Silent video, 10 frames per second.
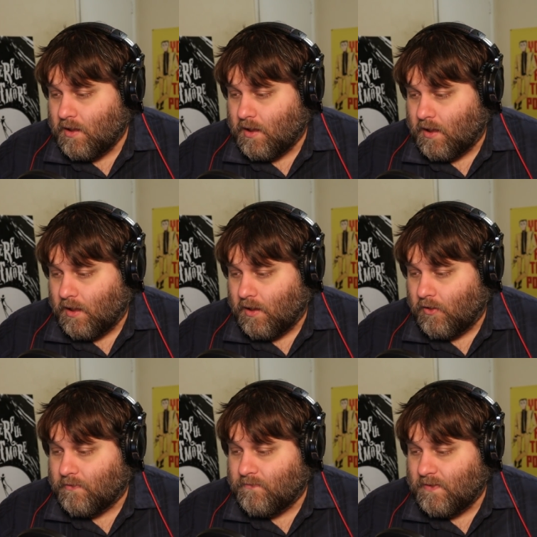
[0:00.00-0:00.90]
uh,
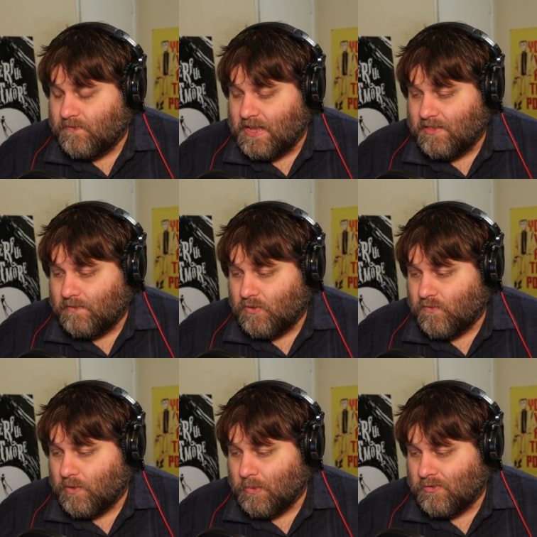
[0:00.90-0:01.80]
on the 15th of
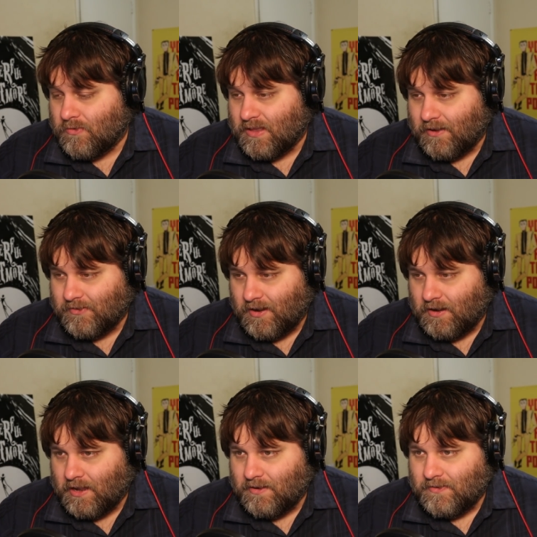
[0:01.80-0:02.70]
November
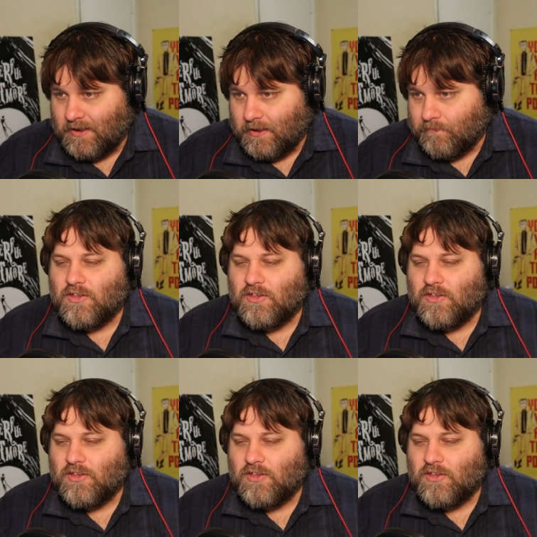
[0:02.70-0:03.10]
2019.